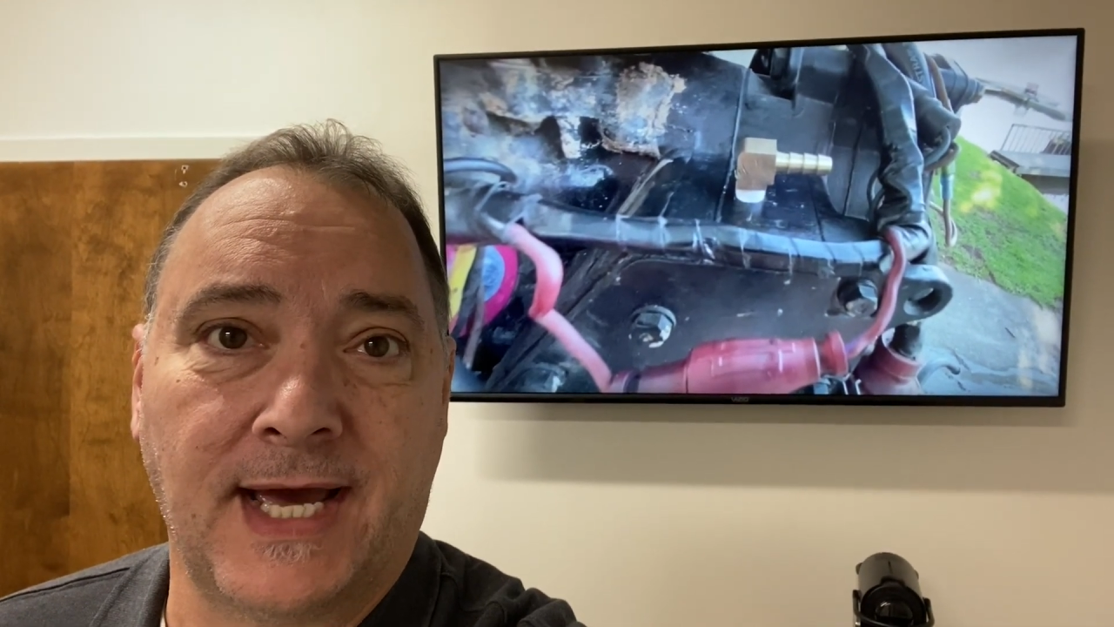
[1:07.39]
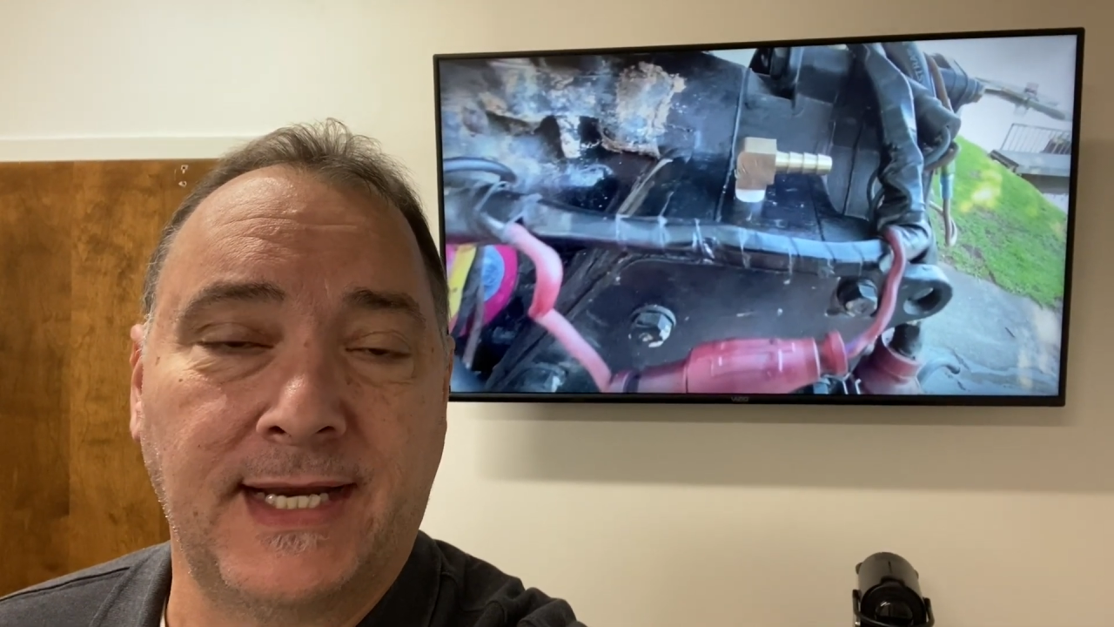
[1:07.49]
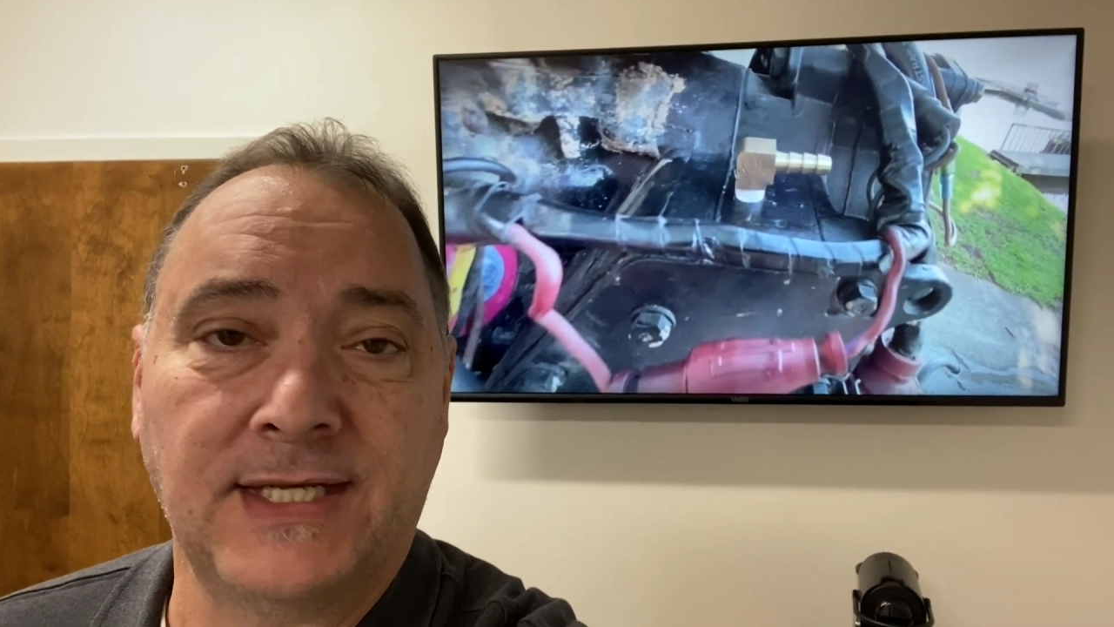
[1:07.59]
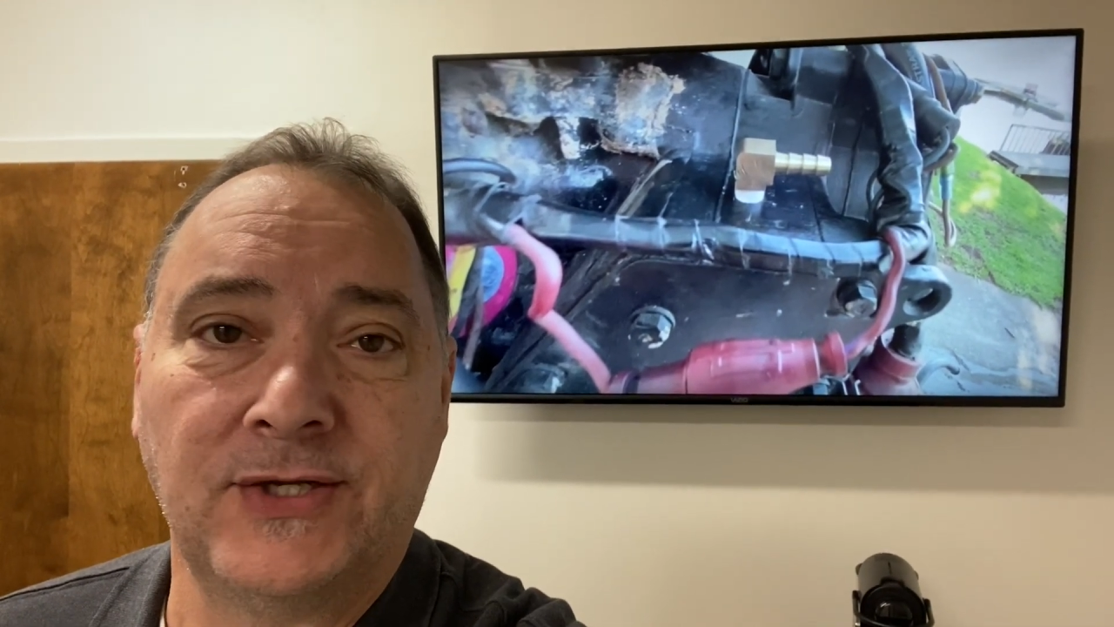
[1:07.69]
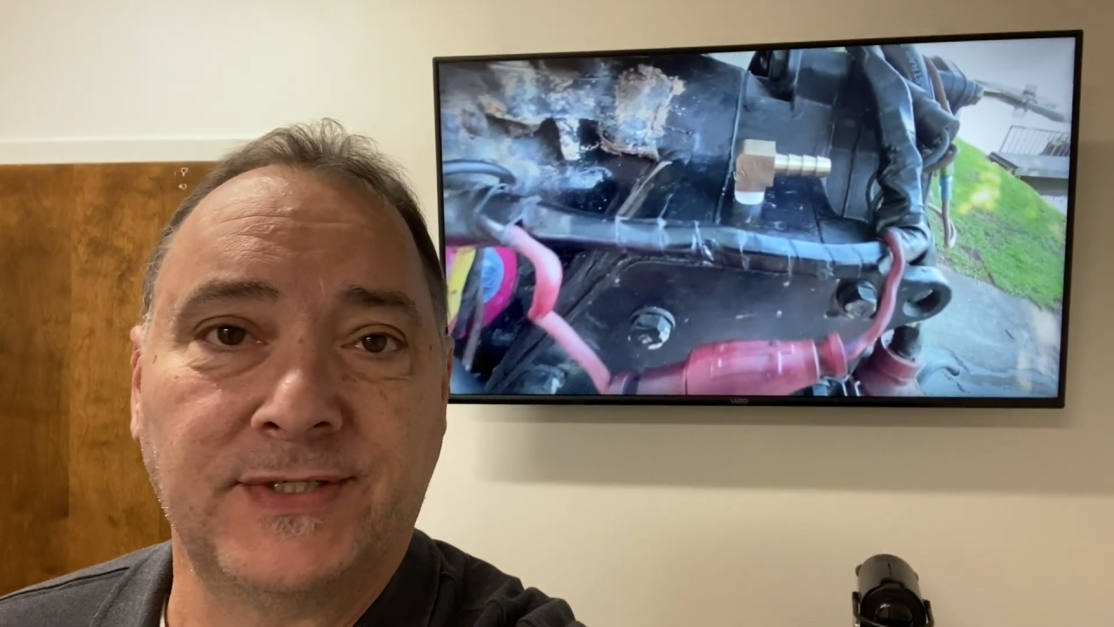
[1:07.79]
I
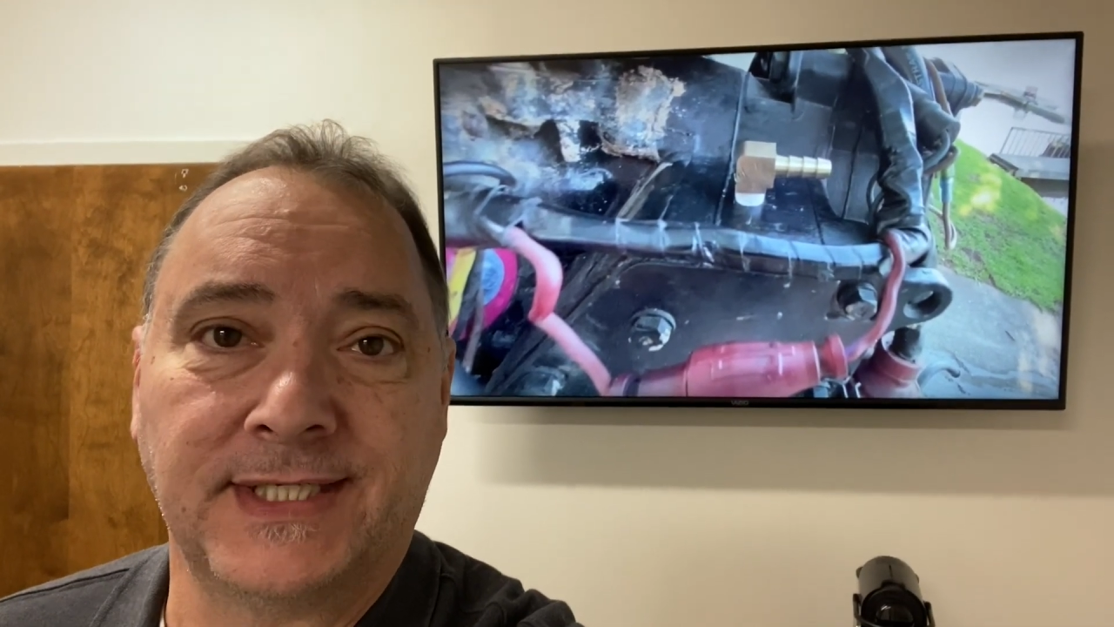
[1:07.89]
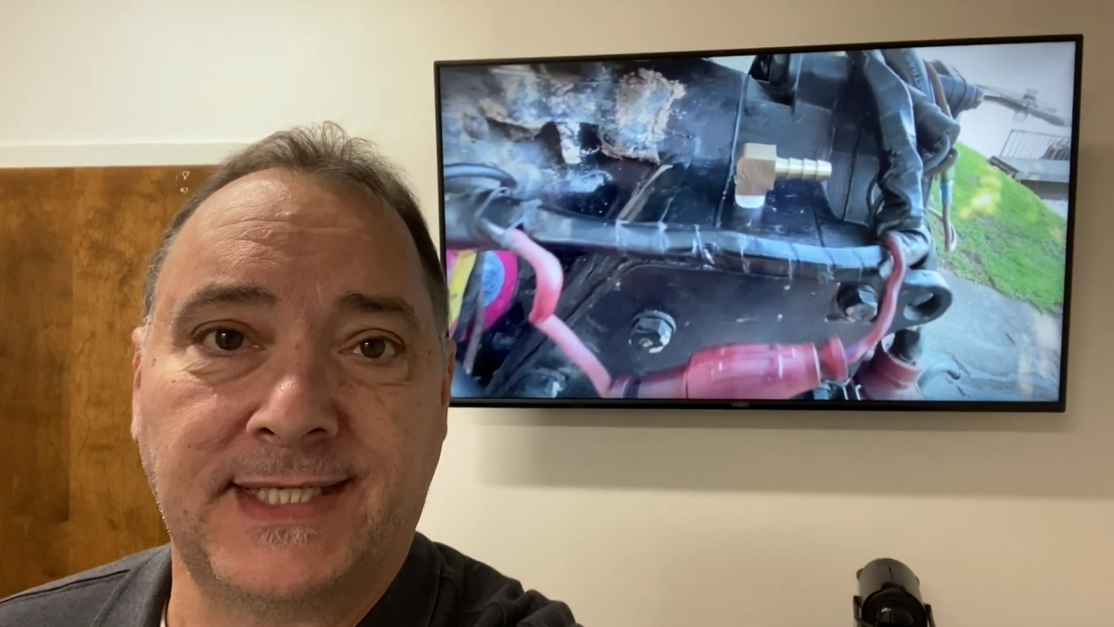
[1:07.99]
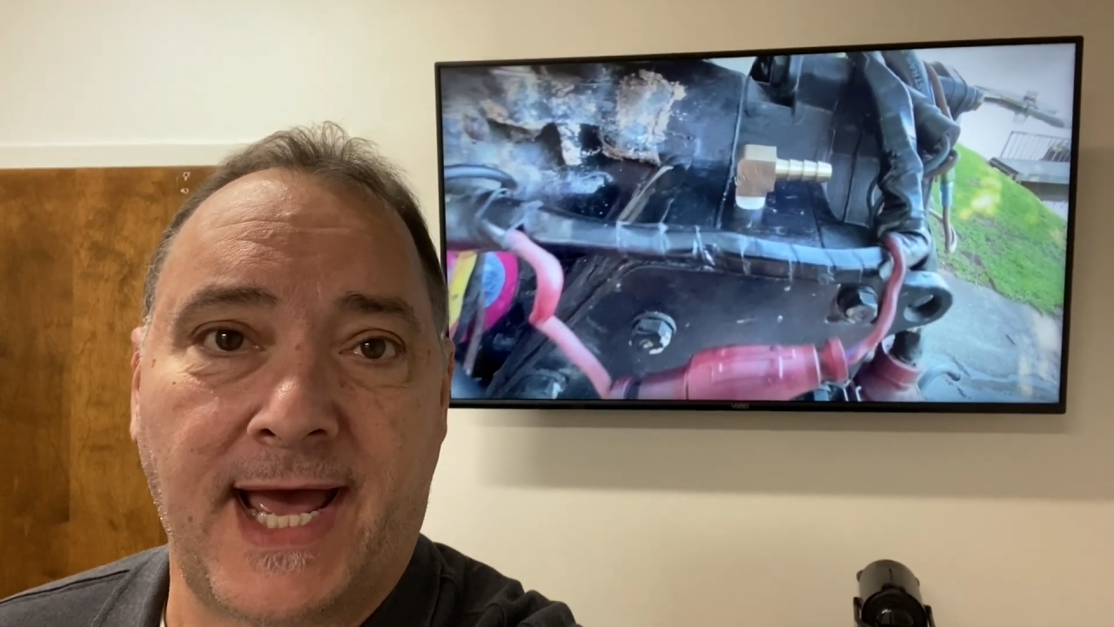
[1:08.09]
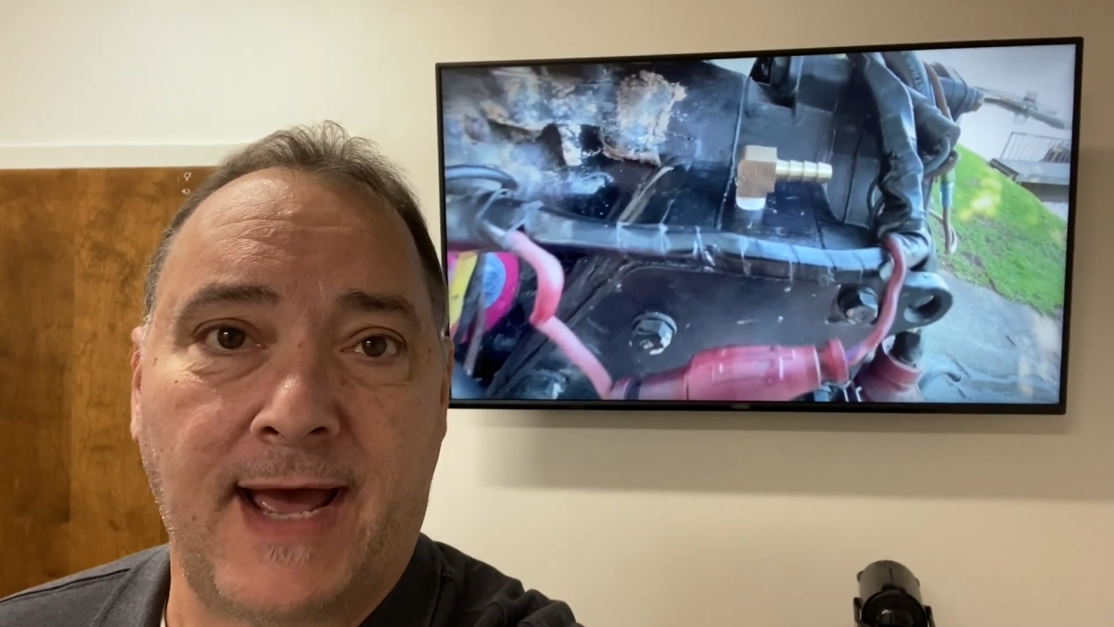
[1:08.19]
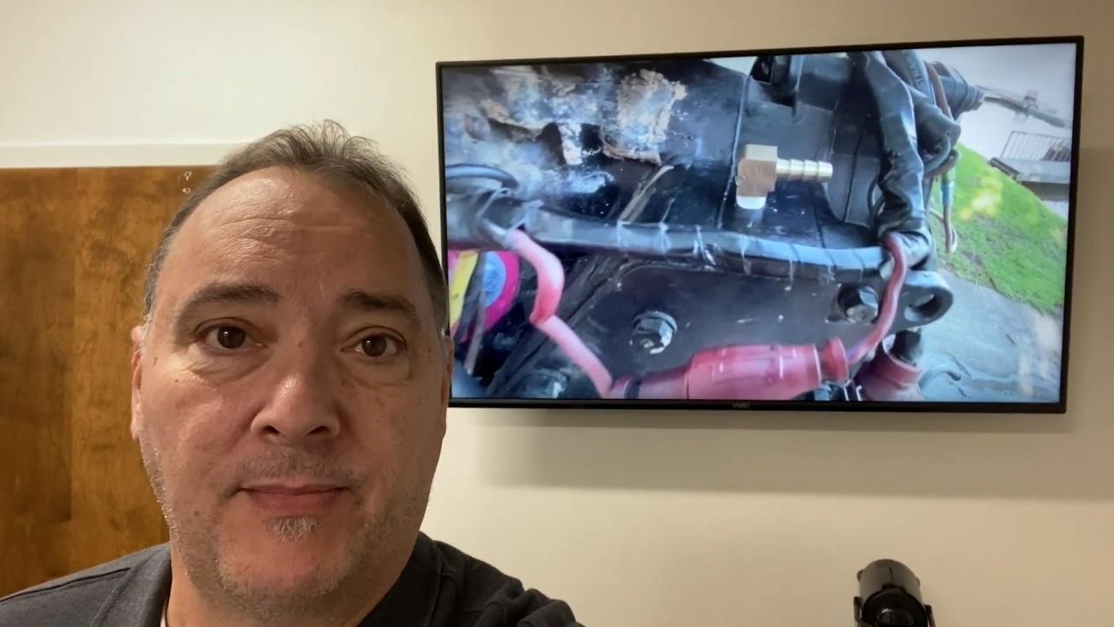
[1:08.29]
didn't use a
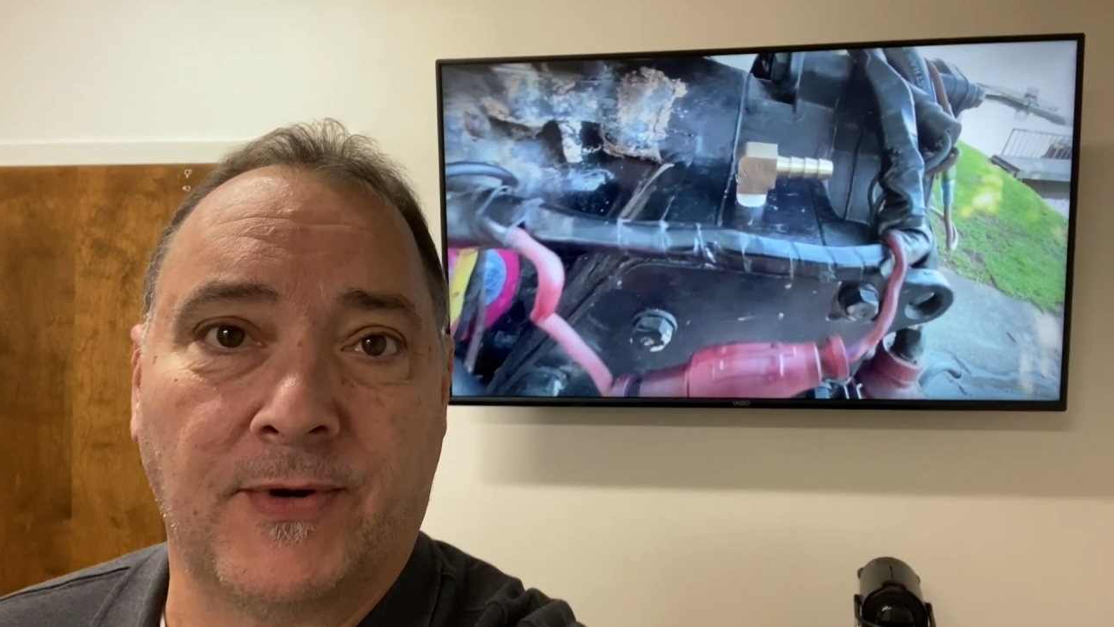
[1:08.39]
tap